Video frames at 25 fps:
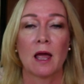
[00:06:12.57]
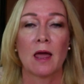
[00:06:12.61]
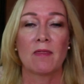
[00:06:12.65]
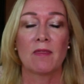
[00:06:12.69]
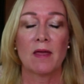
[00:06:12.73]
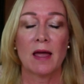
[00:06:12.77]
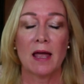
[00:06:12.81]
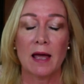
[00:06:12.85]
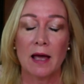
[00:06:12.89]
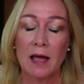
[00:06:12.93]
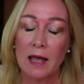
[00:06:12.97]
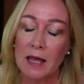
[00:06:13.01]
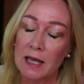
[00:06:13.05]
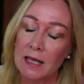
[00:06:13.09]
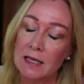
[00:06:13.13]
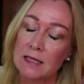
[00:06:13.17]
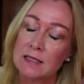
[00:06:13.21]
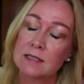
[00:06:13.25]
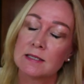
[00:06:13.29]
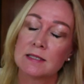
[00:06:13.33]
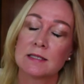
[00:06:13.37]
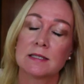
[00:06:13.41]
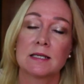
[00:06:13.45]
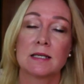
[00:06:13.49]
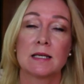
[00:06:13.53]
they are
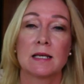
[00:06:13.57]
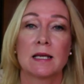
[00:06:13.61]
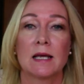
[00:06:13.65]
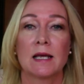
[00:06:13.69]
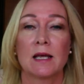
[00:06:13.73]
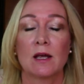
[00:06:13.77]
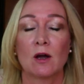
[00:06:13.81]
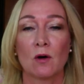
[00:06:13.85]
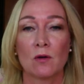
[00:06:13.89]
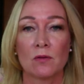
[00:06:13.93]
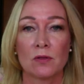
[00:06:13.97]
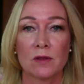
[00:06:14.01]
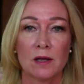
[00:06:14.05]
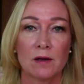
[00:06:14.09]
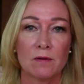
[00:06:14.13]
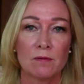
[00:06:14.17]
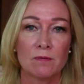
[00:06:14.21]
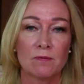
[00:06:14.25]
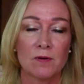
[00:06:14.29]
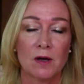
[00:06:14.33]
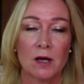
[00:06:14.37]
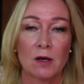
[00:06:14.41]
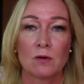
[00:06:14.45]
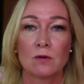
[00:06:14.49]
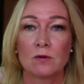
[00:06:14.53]
instantly on their
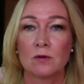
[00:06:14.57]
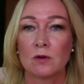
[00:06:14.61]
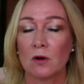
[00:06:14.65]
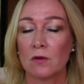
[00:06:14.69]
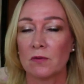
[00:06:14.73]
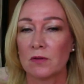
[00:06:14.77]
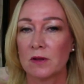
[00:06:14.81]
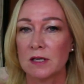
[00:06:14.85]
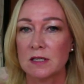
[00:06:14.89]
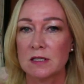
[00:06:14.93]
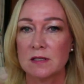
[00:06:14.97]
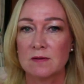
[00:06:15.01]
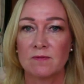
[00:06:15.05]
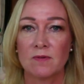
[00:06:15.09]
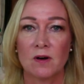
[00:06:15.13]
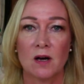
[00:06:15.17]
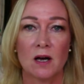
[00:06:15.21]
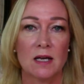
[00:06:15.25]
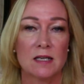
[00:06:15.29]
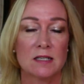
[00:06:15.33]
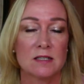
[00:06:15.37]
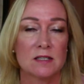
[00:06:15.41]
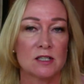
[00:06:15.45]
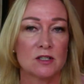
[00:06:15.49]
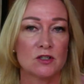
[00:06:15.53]
phone, on their
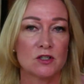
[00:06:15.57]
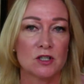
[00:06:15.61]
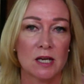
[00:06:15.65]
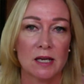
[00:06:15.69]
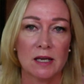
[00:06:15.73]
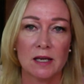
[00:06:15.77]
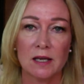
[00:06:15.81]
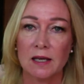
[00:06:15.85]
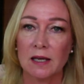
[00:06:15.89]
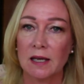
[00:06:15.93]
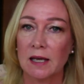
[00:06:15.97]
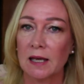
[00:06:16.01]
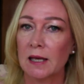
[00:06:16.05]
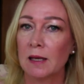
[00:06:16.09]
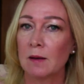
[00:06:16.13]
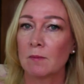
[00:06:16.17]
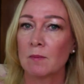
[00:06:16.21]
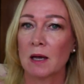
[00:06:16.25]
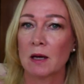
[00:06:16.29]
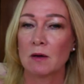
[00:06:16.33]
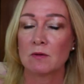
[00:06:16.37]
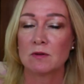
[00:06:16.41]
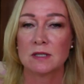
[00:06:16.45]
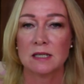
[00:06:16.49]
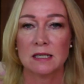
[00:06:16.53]
device, they're checking
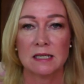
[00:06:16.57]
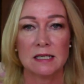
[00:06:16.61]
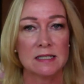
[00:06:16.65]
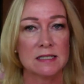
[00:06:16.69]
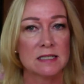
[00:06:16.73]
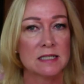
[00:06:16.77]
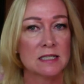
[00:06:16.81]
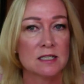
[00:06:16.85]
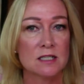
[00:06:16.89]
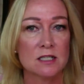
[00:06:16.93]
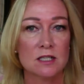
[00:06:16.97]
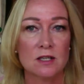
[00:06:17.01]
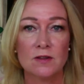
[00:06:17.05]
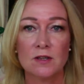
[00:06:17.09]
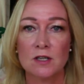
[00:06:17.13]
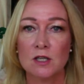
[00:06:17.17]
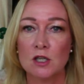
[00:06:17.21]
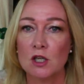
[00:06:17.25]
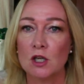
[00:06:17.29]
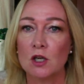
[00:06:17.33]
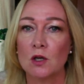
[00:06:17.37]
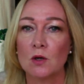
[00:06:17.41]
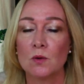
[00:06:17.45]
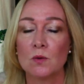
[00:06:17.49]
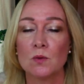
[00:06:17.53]
emails, they're listening to the
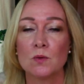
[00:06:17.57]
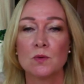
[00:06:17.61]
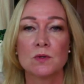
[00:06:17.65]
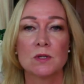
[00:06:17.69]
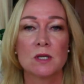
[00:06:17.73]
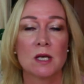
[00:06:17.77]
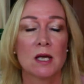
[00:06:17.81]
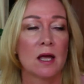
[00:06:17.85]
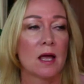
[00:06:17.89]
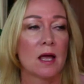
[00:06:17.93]
news.